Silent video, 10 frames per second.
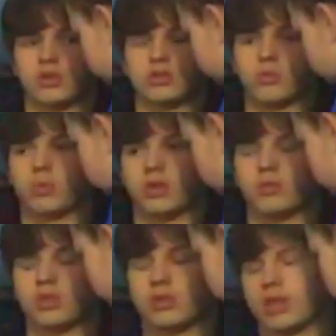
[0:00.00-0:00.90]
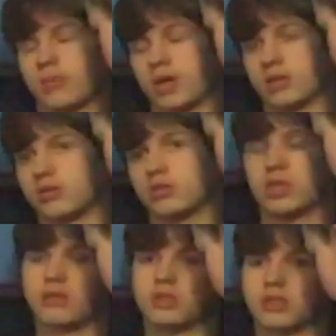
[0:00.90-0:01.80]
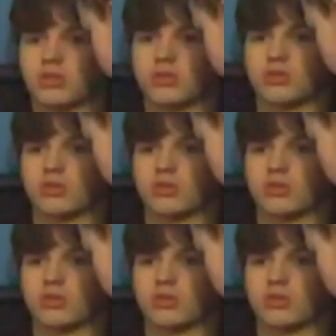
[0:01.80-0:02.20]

So we went, I went to that Macca's, the KFC's next door.